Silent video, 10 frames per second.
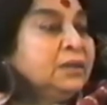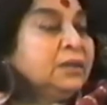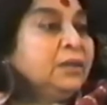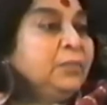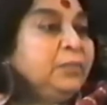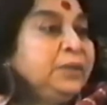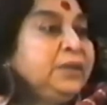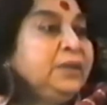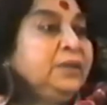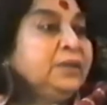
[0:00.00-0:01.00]

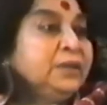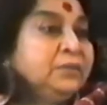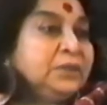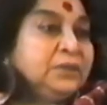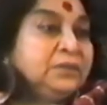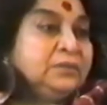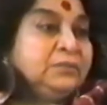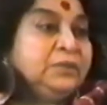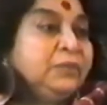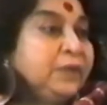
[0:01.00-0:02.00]
completely covered
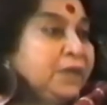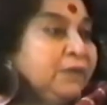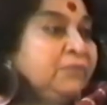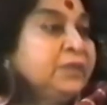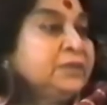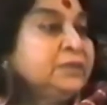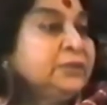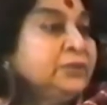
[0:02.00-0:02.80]
with forgiveness.